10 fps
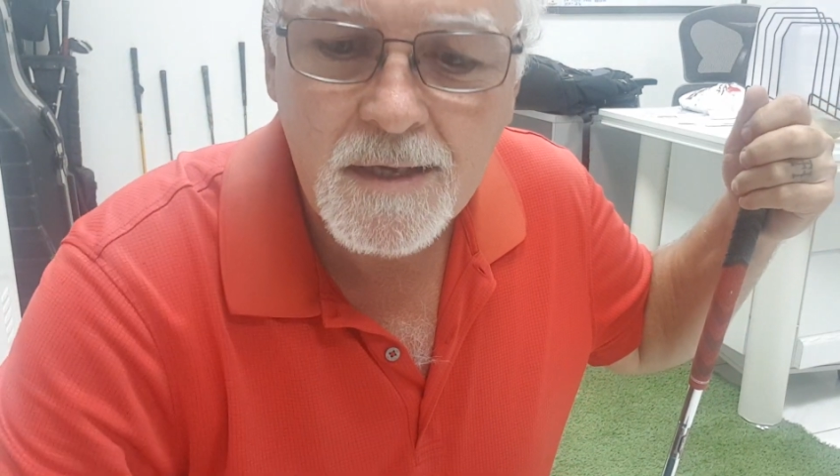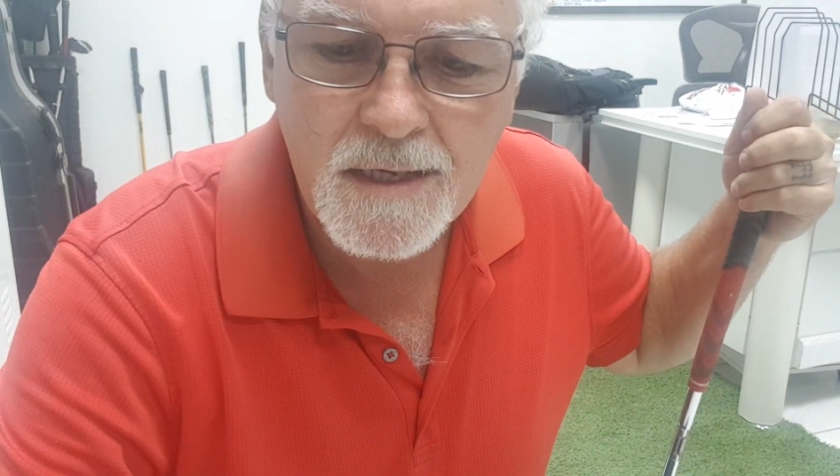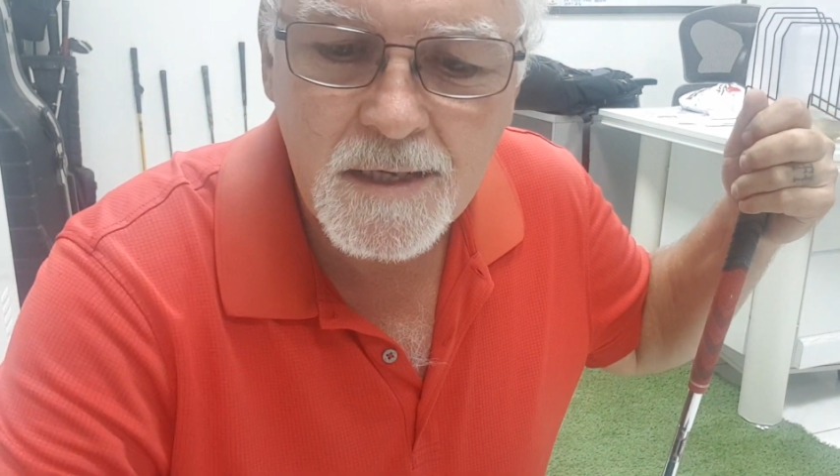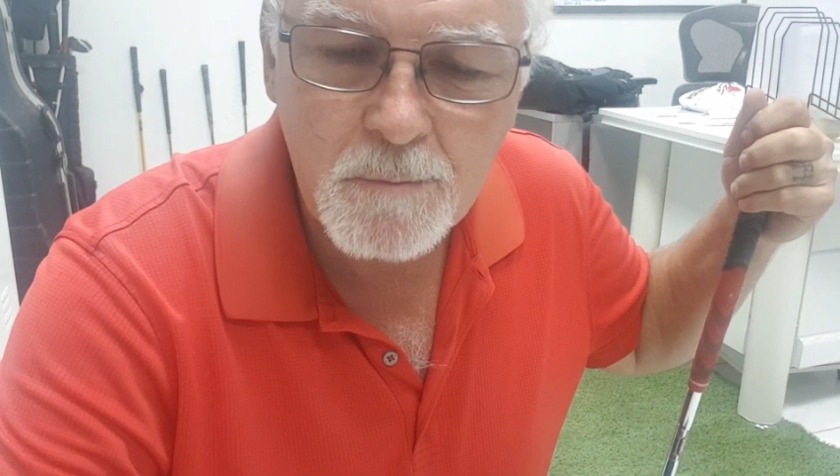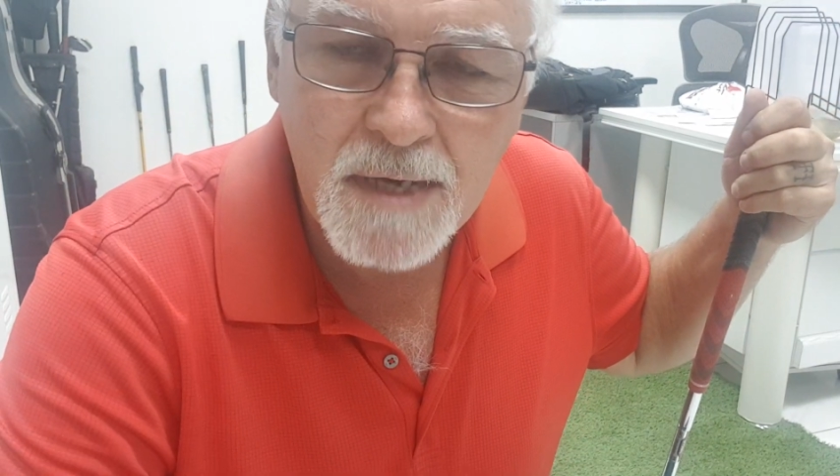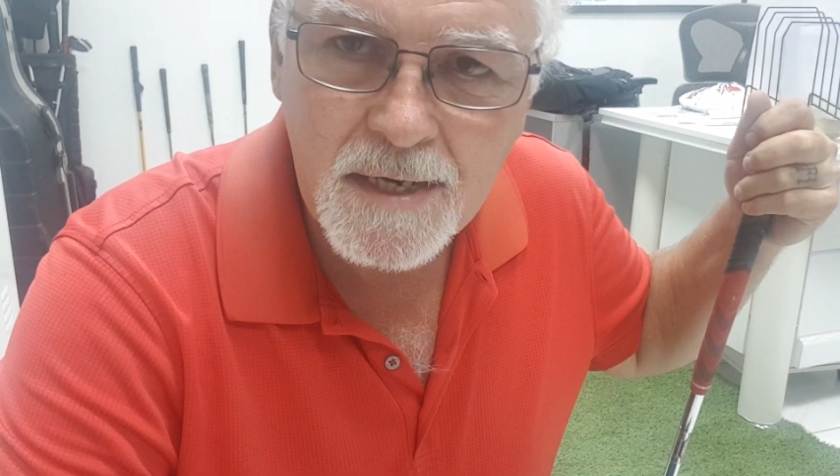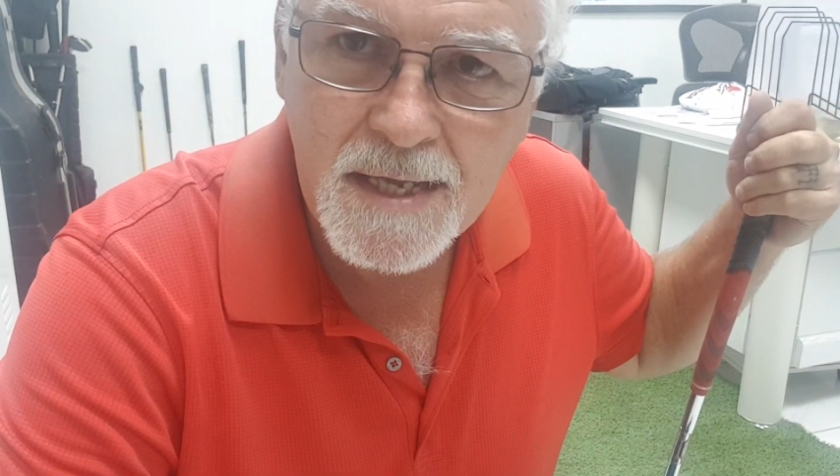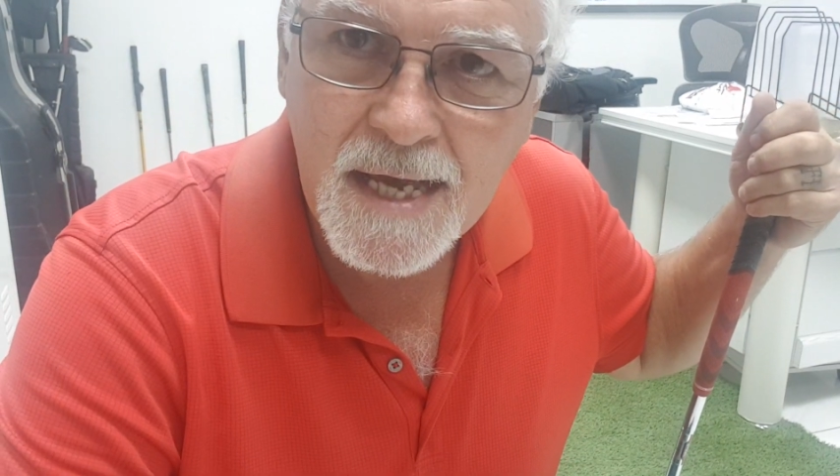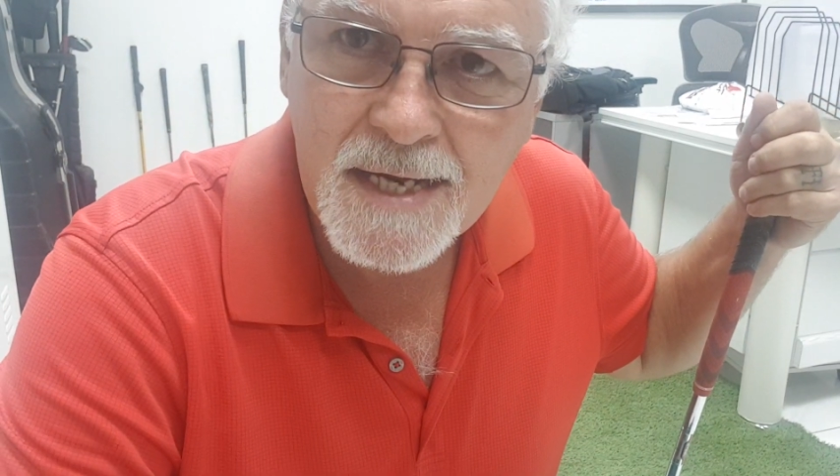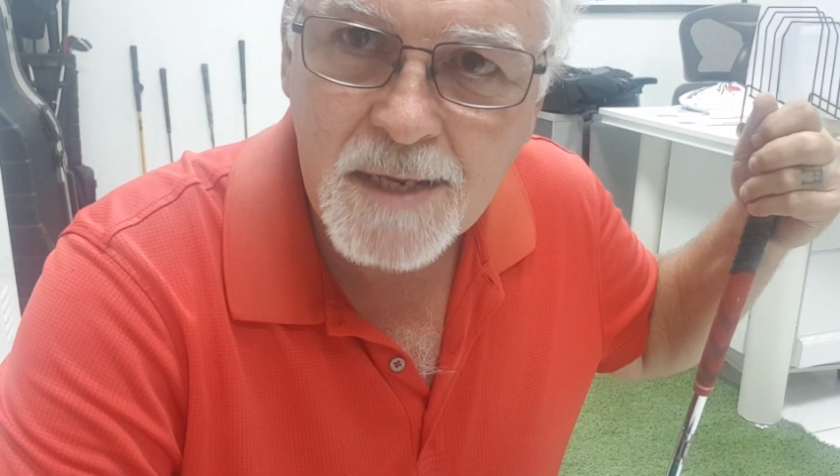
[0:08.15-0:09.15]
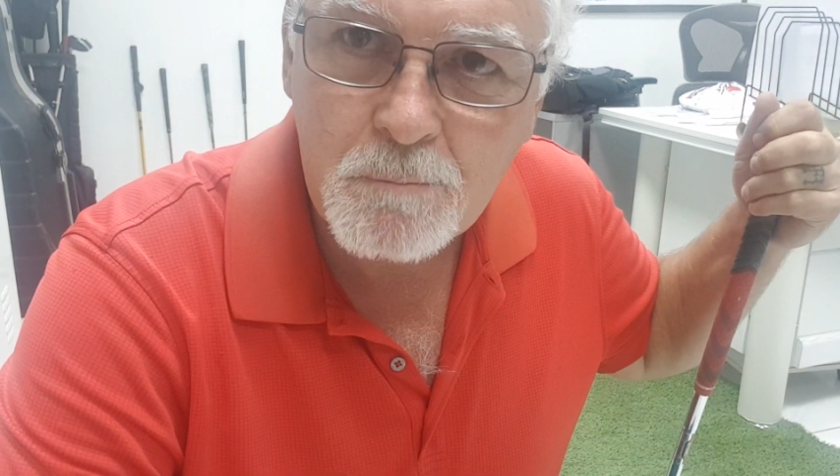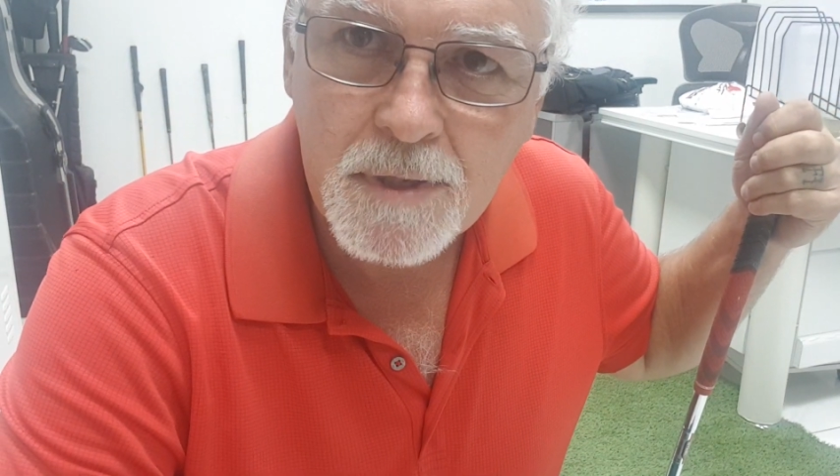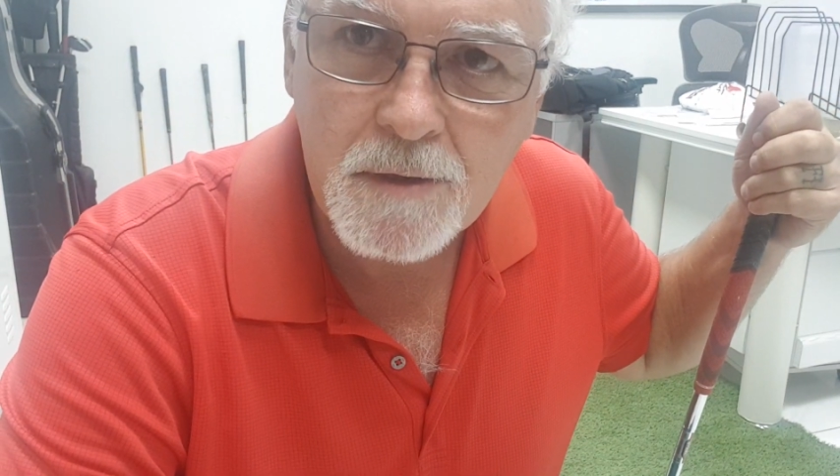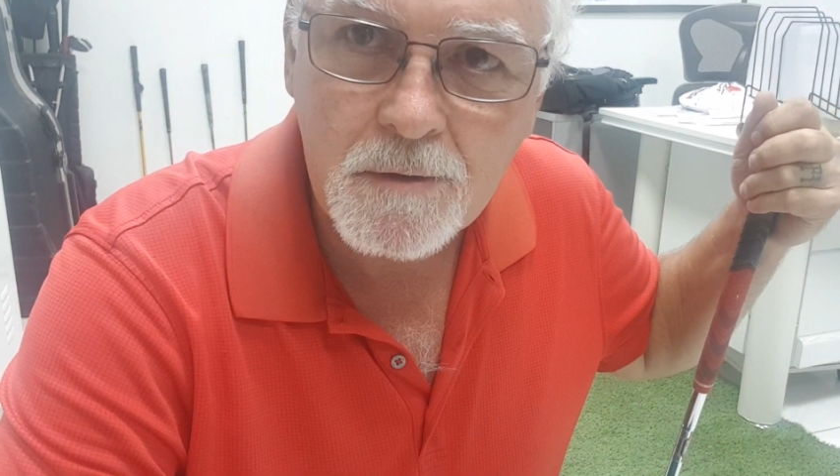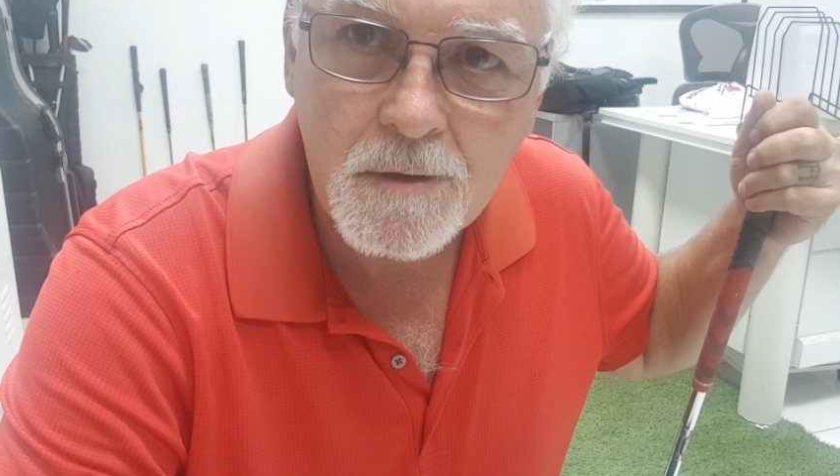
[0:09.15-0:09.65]
about a guy named
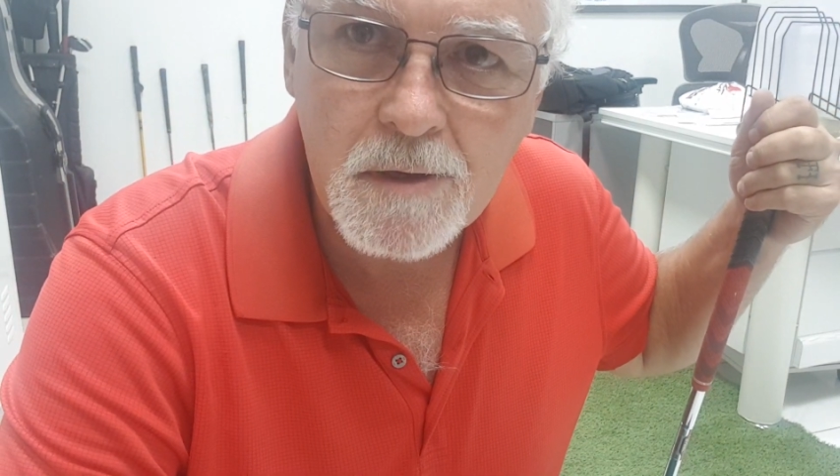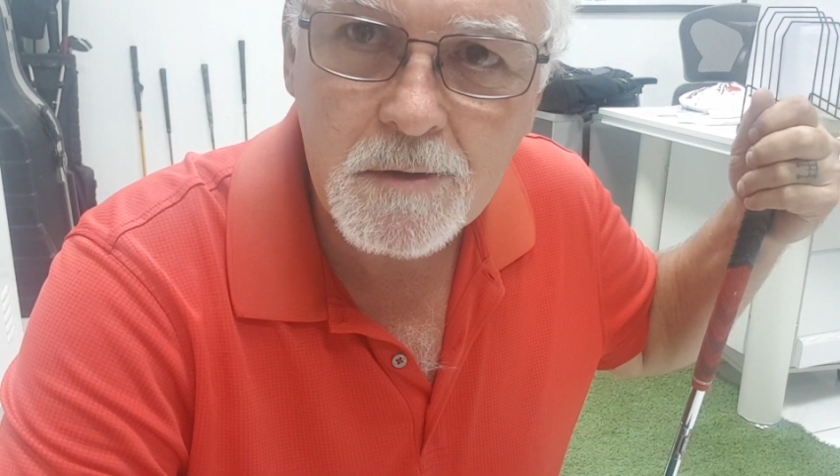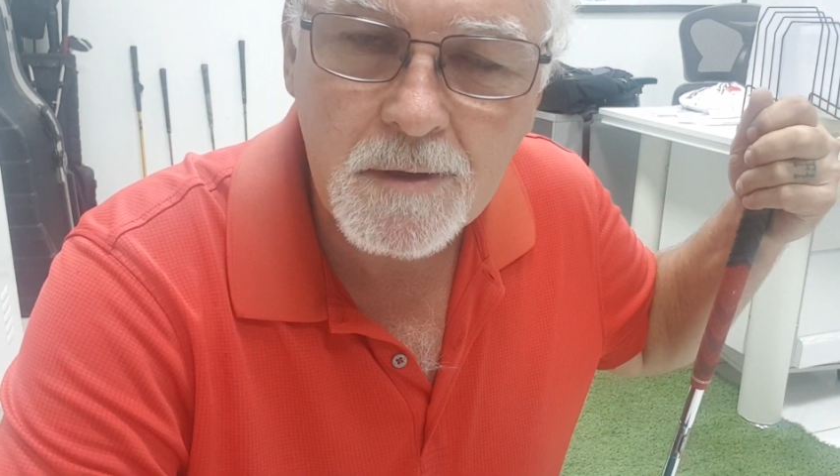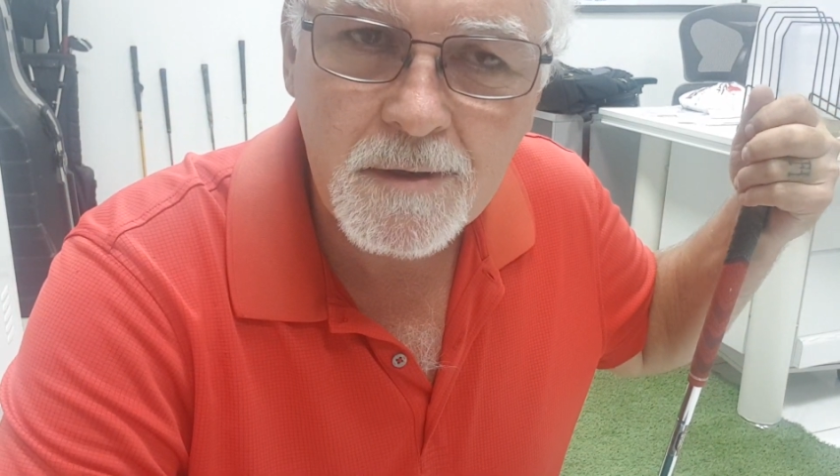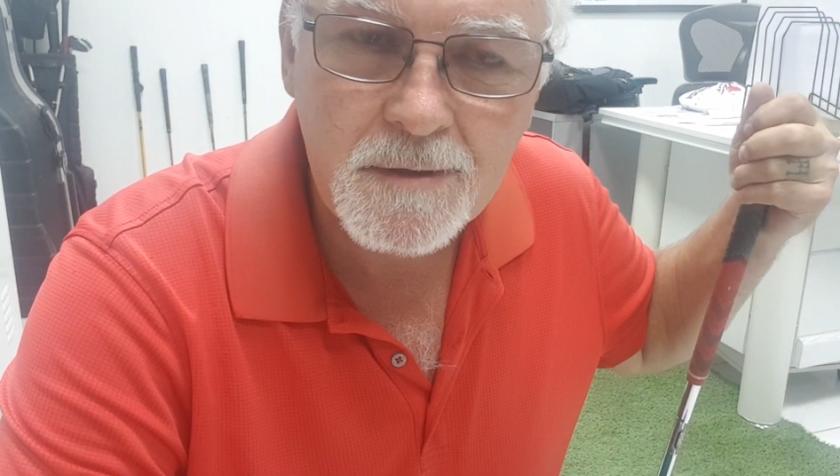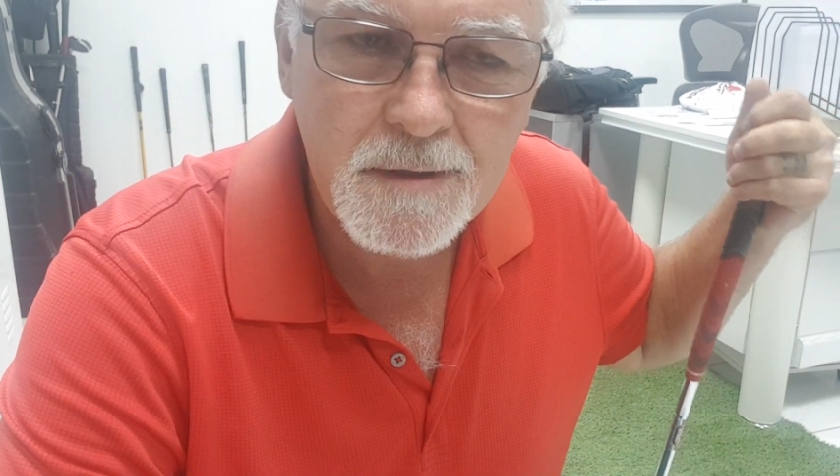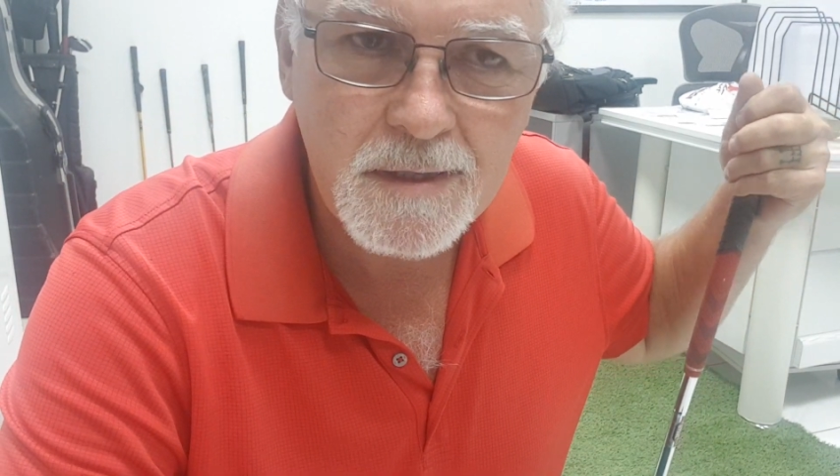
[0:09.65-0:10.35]
Peter Croker